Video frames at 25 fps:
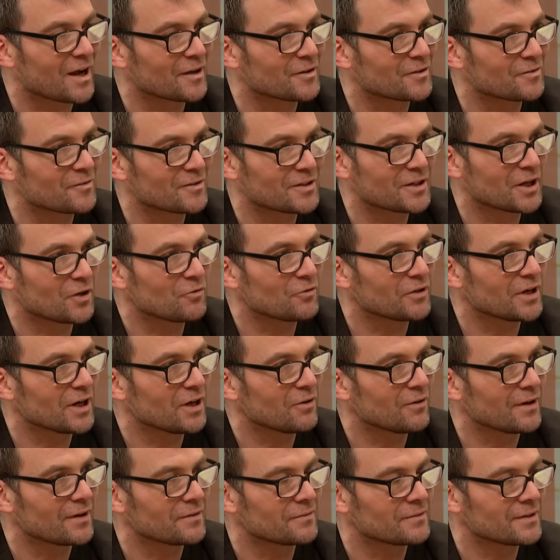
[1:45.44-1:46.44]
I don't
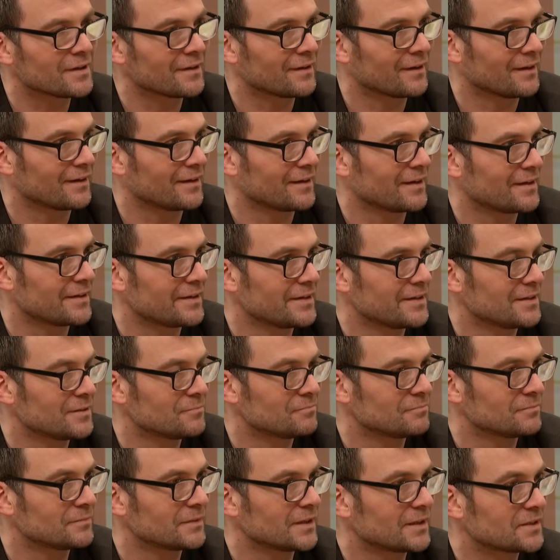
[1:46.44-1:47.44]
know. I, I,
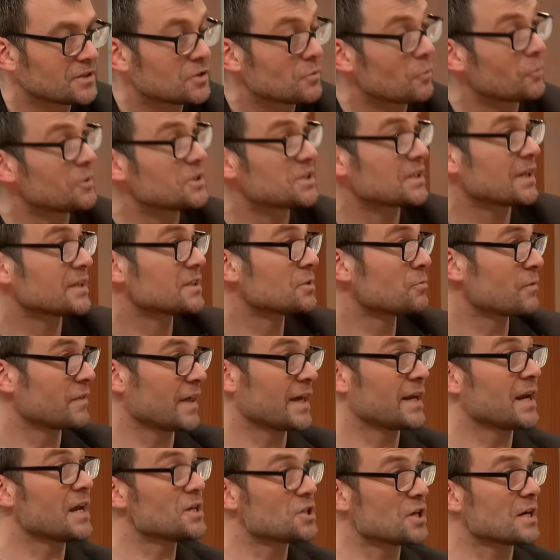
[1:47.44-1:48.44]
um, I t we started with
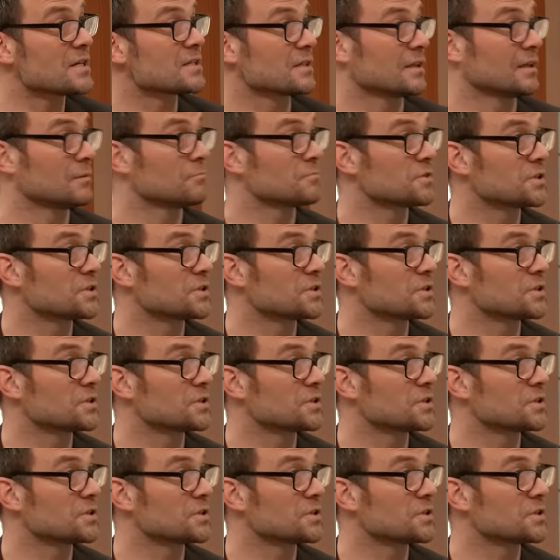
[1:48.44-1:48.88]
the N H S arm,